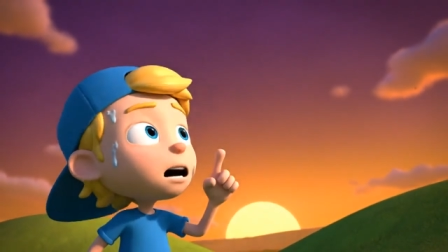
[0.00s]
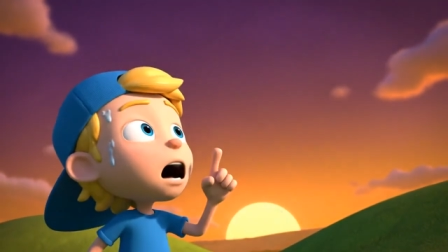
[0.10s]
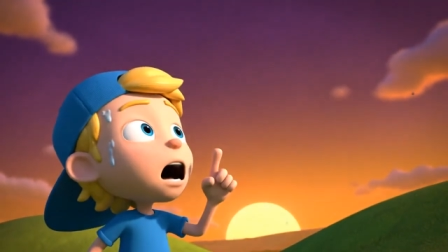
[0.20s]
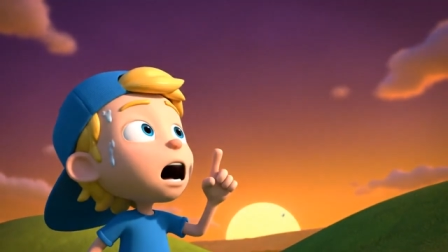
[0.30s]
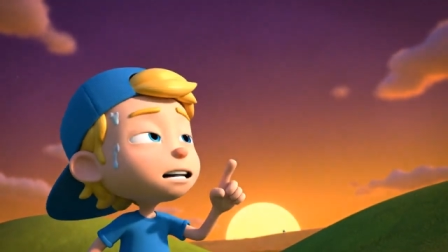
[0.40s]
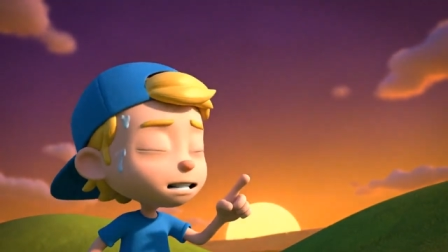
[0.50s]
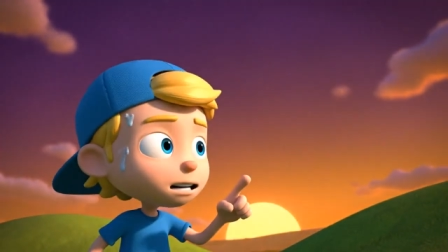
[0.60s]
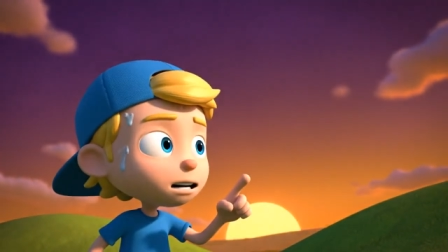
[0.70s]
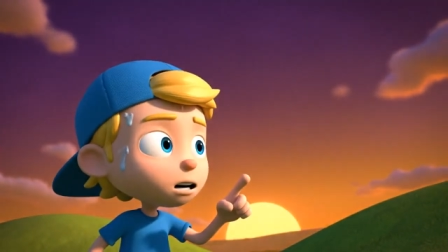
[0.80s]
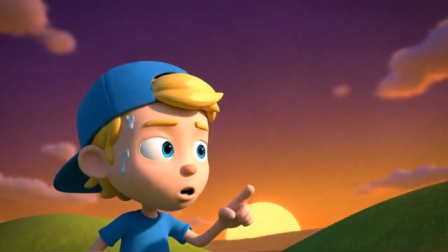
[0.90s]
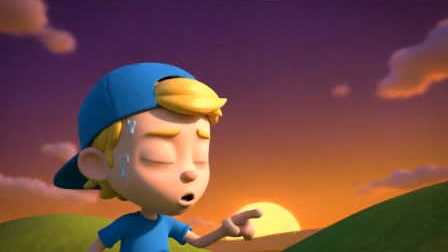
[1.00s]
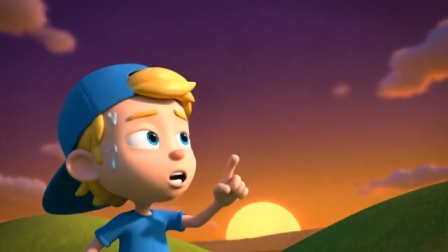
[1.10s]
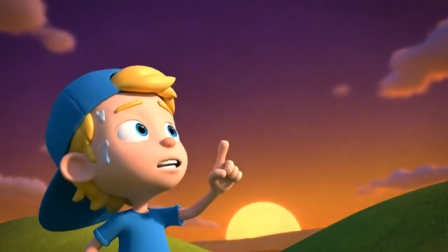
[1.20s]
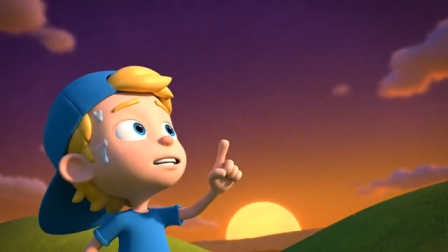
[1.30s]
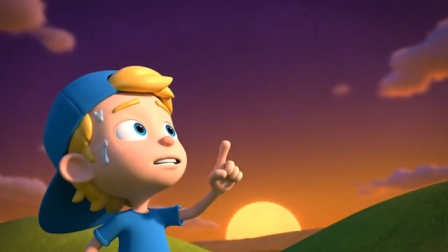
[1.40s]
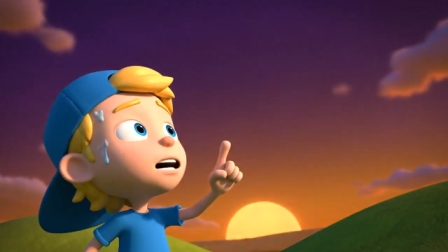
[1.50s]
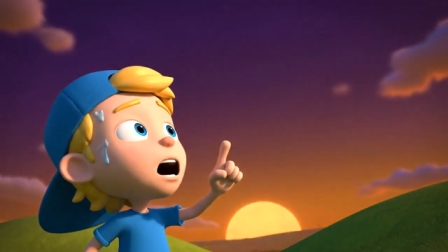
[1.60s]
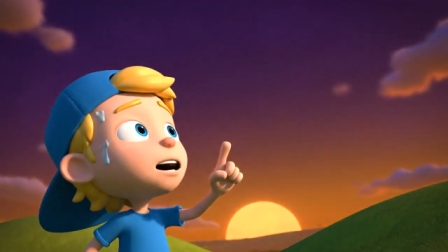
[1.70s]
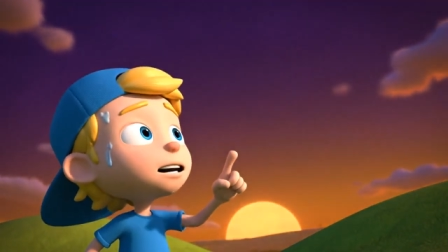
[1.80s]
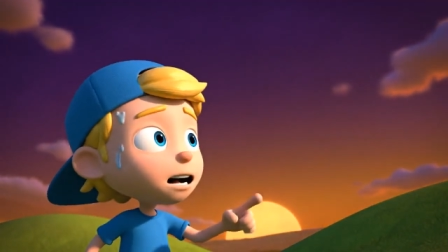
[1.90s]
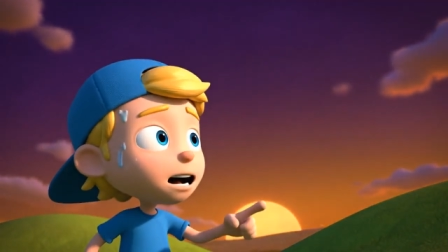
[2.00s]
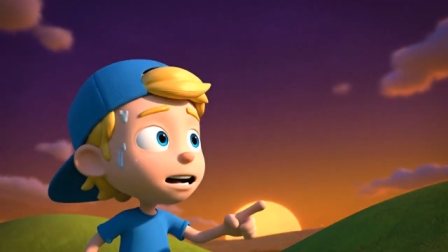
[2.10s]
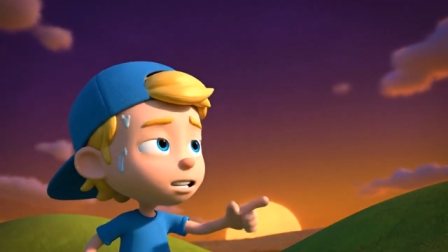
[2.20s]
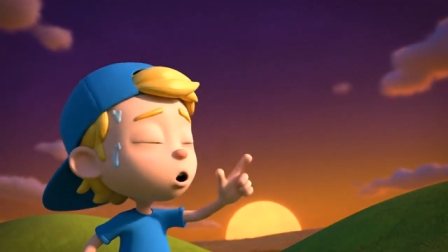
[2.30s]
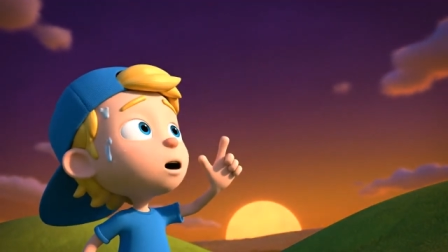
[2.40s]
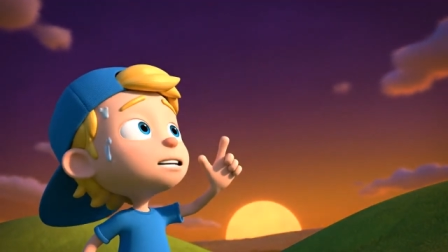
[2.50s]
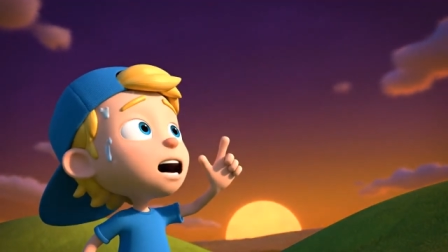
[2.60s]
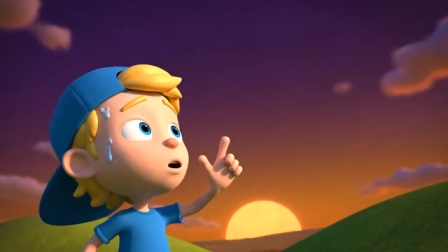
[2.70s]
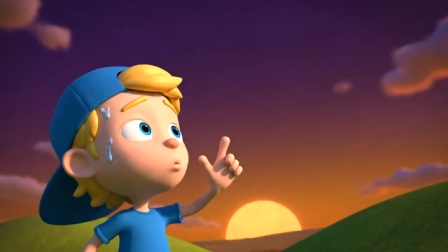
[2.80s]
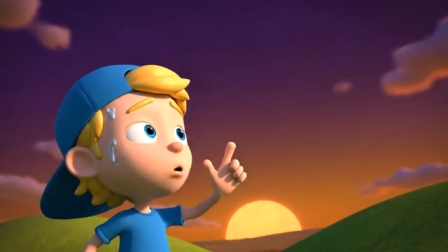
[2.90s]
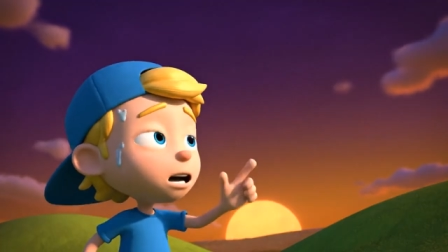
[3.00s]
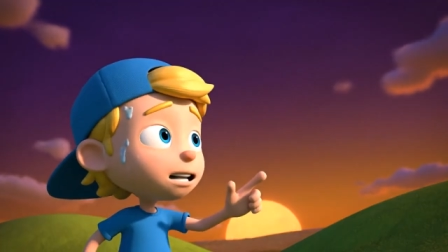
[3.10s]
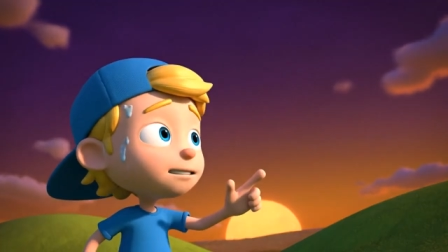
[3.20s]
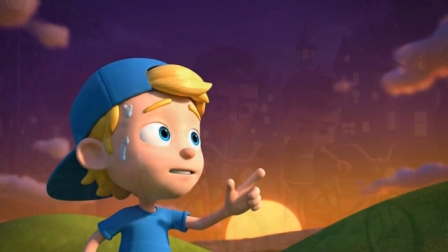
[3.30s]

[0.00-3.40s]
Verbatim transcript: Guys, look at the sun. It's going down really